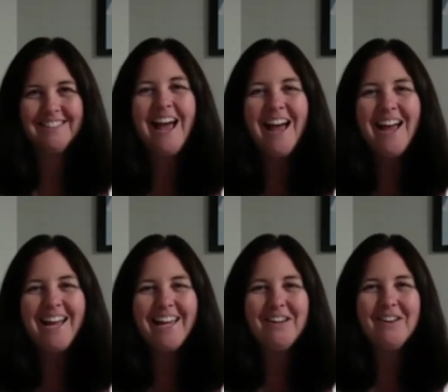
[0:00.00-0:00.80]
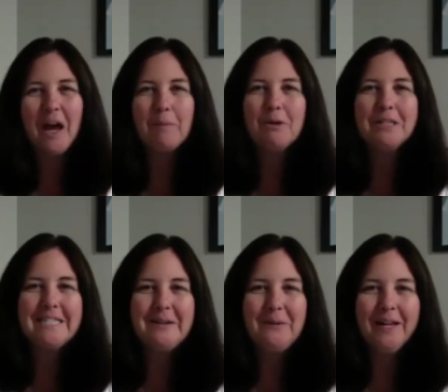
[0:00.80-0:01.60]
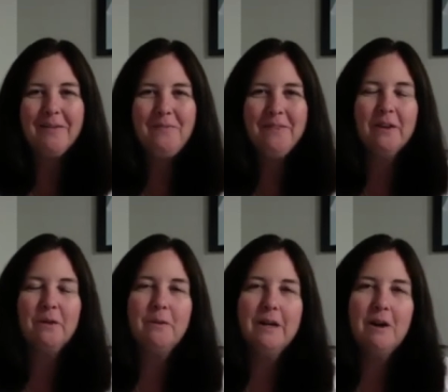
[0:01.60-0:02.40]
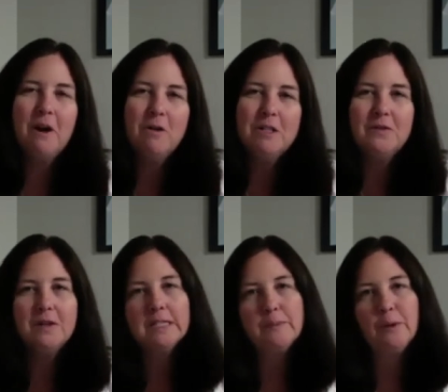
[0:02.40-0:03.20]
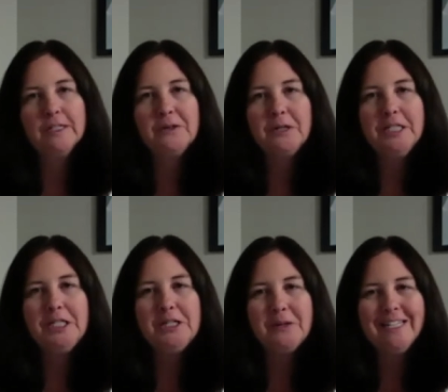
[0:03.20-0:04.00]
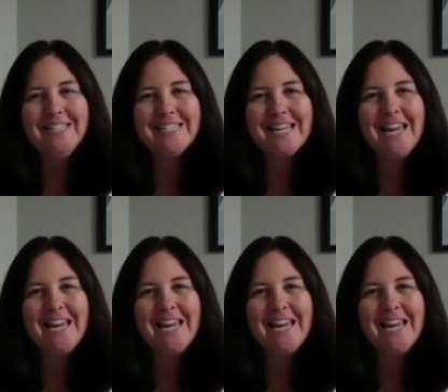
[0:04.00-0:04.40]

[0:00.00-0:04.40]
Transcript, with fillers: Hi, I'm Christy Wynn, the career coach for exploratory students.